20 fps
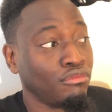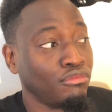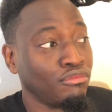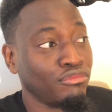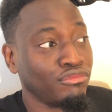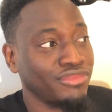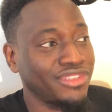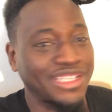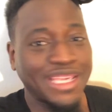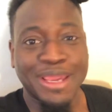
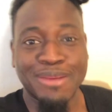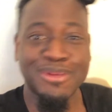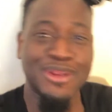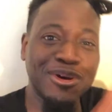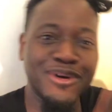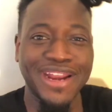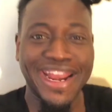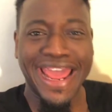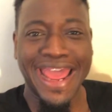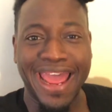You can't do
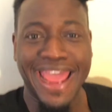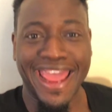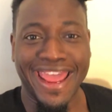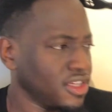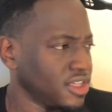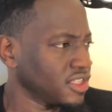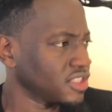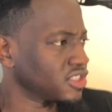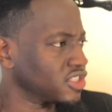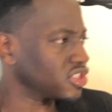that.
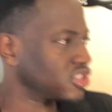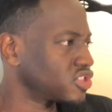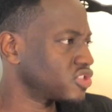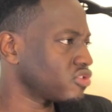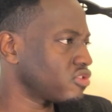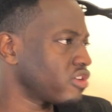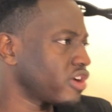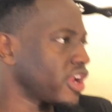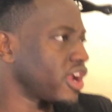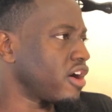The
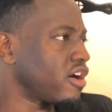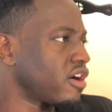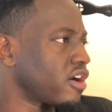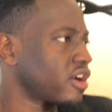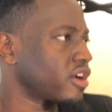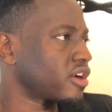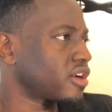story arc,